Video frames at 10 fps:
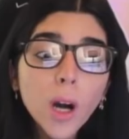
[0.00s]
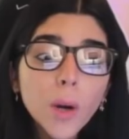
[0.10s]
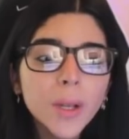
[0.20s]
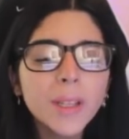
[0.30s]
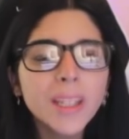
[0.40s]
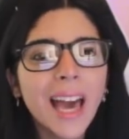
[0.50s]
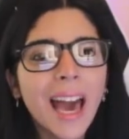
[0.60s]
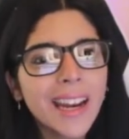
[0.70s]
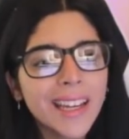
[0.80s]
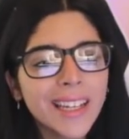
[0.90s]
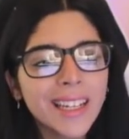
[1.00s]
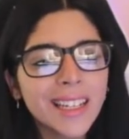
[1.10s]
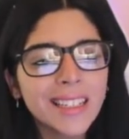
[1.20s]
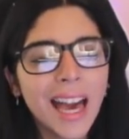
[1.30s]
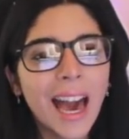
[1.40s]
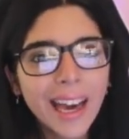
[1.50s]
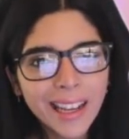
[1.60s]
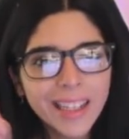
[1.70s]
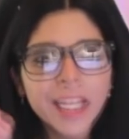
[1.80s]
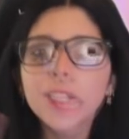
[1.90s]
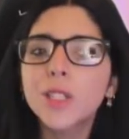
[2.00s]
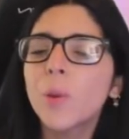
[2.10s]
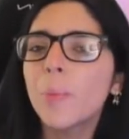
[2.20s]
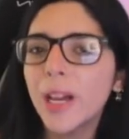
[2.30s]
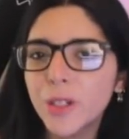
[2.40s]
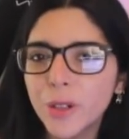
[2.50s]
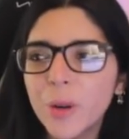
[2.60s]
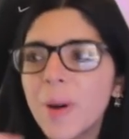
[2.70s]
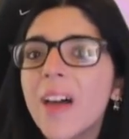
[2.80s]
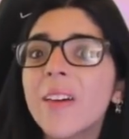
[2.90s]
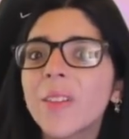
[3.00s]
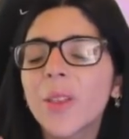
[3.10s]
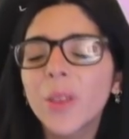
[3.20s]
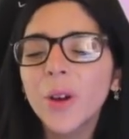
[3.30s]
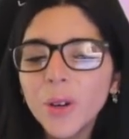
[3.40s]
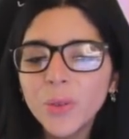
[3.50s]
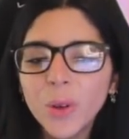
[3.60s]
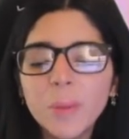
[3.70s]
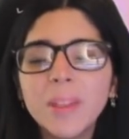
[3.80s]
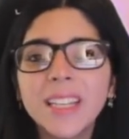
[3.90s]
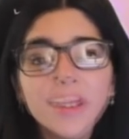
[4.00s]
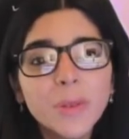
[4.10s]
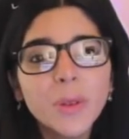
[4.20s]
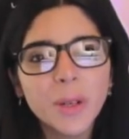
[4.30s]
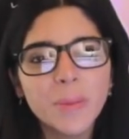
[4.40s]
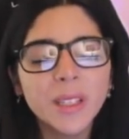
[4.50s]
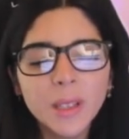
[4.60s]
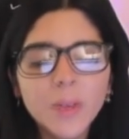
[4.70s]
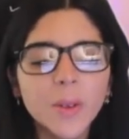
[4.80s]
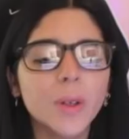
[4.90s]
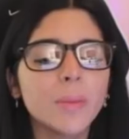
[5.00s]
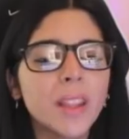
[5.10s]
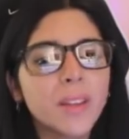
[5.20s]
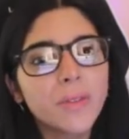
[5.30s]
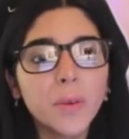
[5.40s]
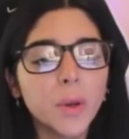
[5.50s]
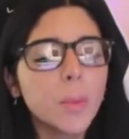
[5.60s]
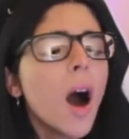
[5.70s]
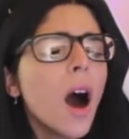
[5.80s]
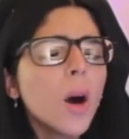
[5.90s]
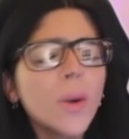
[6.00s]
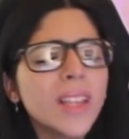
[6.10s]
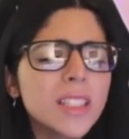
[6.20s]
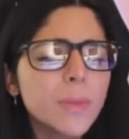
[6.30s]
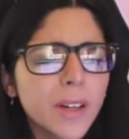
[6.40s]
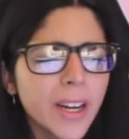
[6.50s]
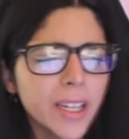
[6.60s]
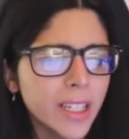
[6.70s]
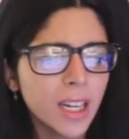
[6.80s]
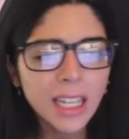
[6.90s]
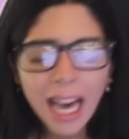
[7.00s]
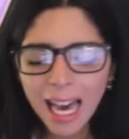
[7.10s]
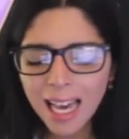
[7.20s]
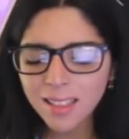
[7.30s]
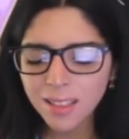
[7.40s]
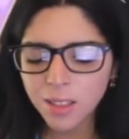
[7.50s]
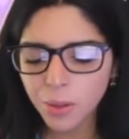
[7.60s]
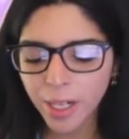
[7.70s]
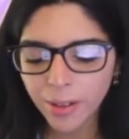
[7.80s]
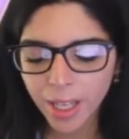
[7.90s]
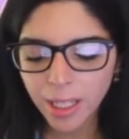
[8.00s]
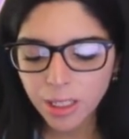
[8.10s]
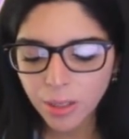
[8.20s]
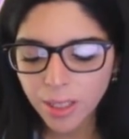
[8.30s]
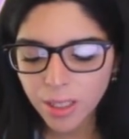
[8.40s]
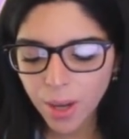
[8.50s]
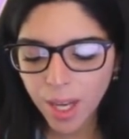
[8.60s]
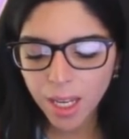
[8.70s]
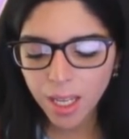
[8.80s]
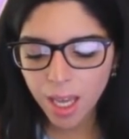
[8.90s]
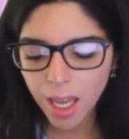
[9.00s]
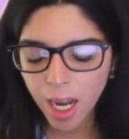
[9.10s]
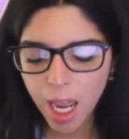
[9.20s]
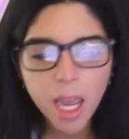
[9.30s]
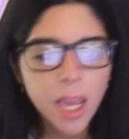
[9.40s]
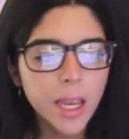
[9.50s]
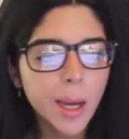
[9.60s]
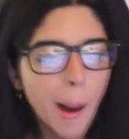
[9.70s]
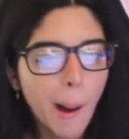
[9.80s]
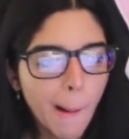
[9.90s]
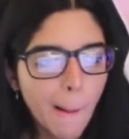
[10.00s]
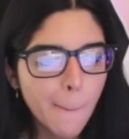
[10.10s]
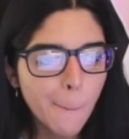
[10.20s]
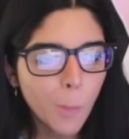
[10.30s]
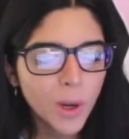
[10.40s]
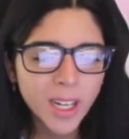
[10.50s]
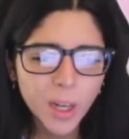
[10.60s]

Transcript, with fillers: we can make the attic attic into a bedroom. And then the third floor, I mean, the second floor can be the living room and the fun room. Oh, wait, that's a better idea. Guys, this is great. Okay, so let's go ahead and get a, um, what did I